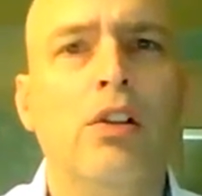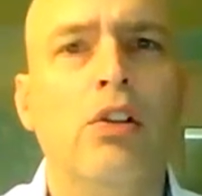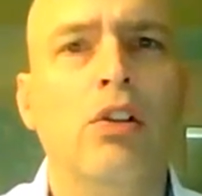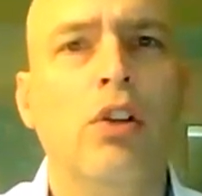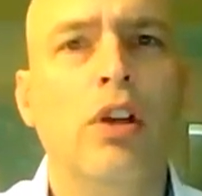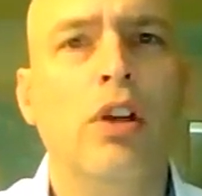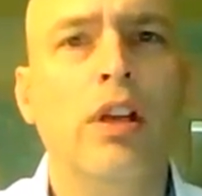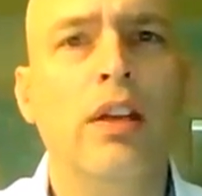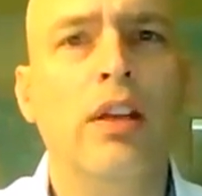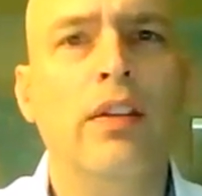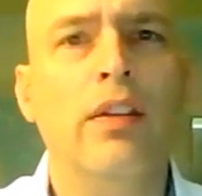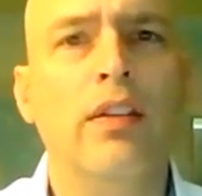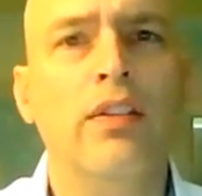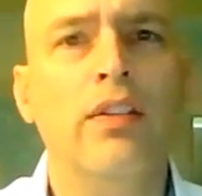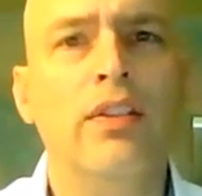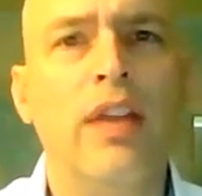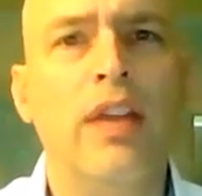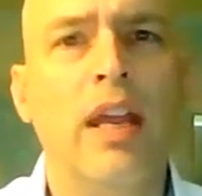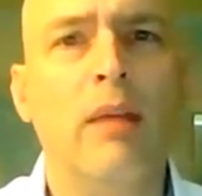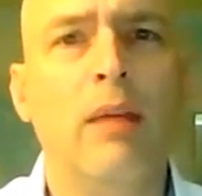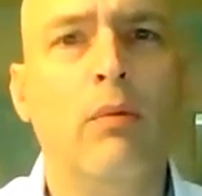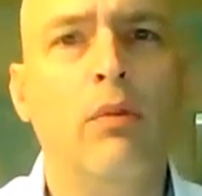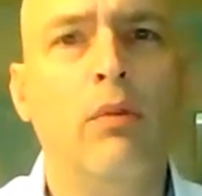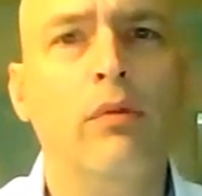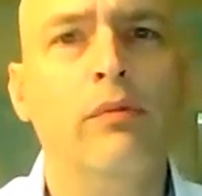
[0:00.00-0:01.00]
Looking at the
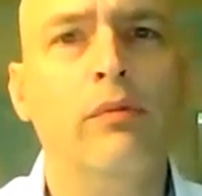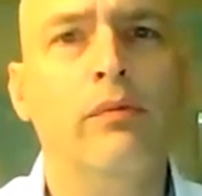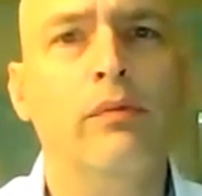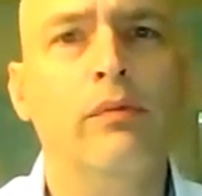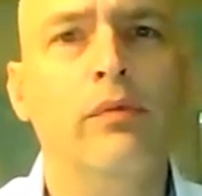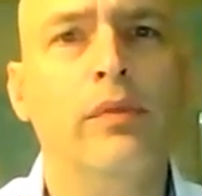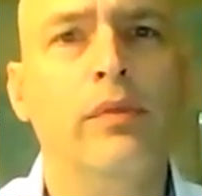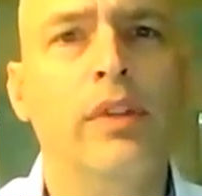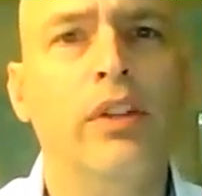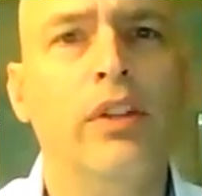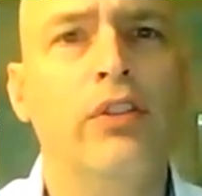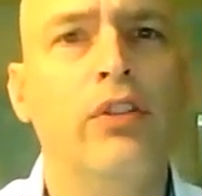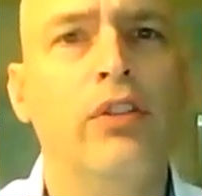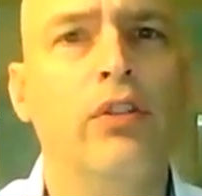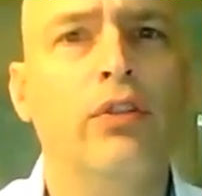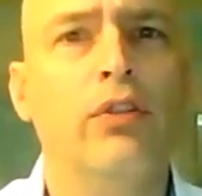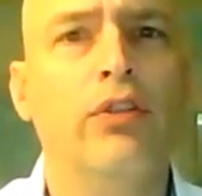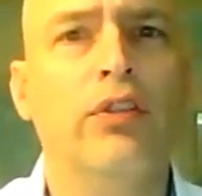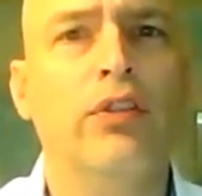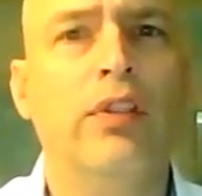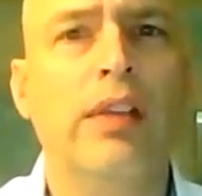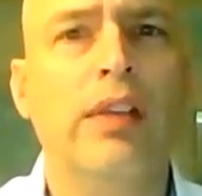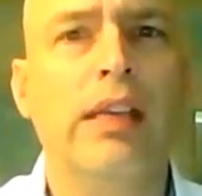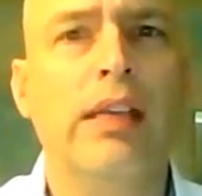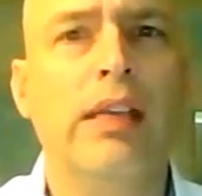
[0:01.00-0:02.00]
table that you're
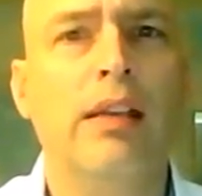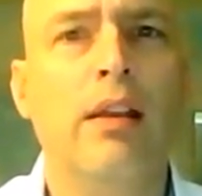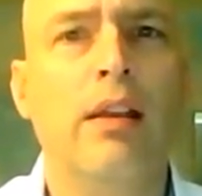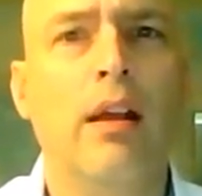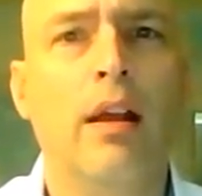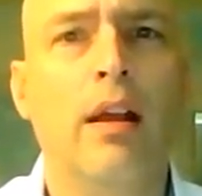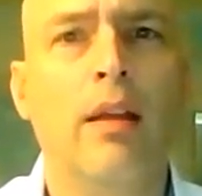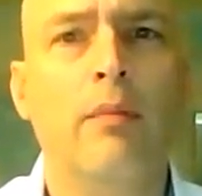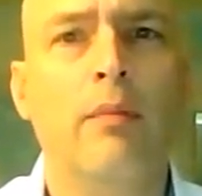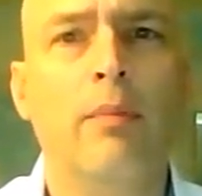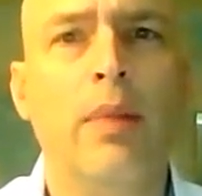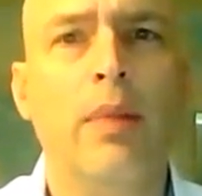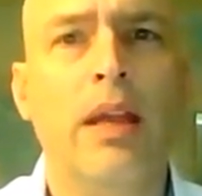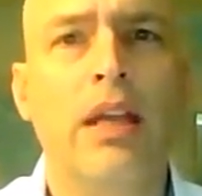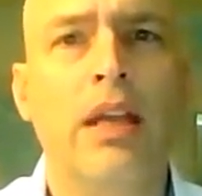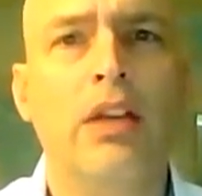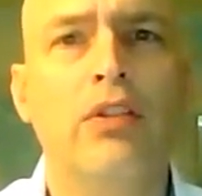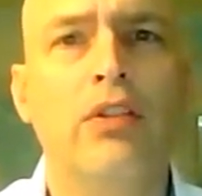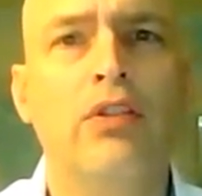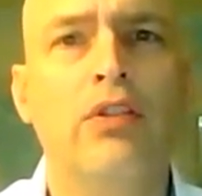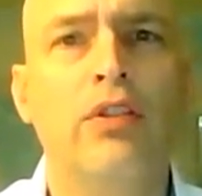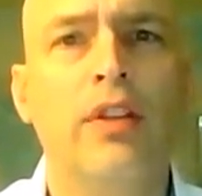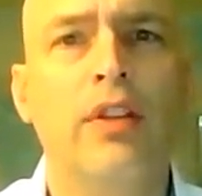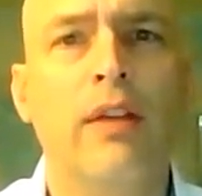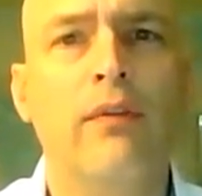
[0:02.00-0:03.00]
seeing on
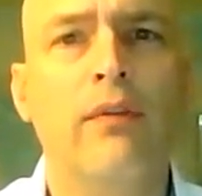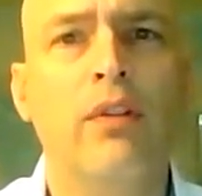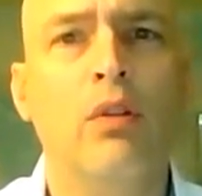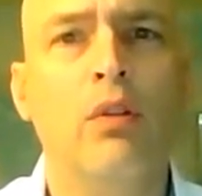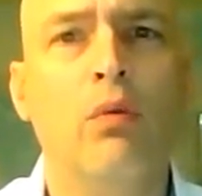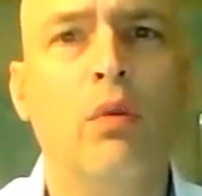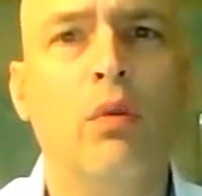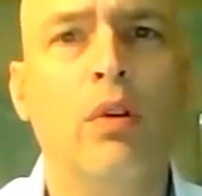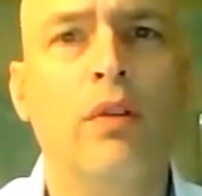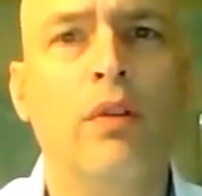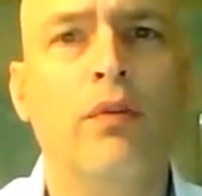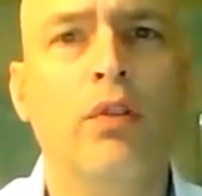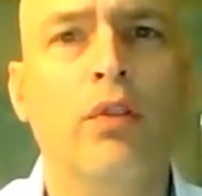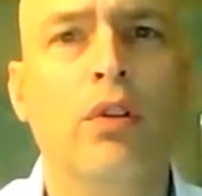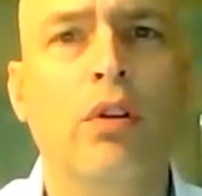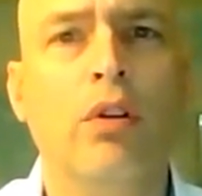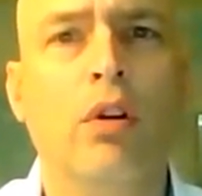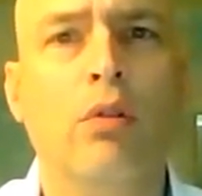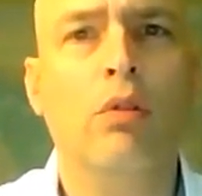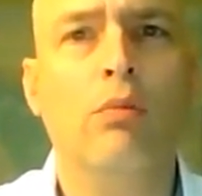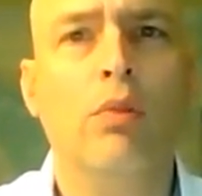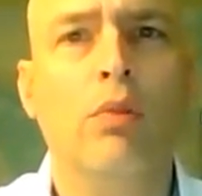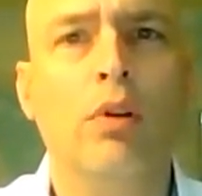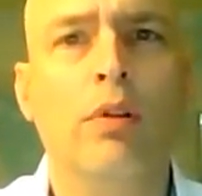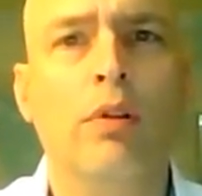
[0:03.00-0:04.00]
page 71 of your
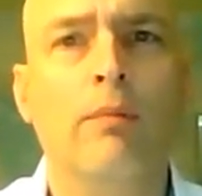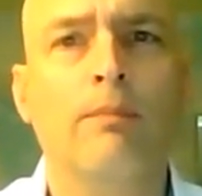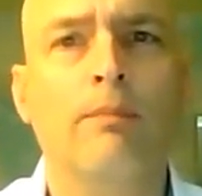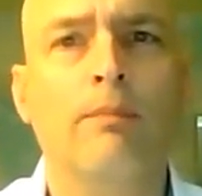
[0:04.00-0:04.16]
code book,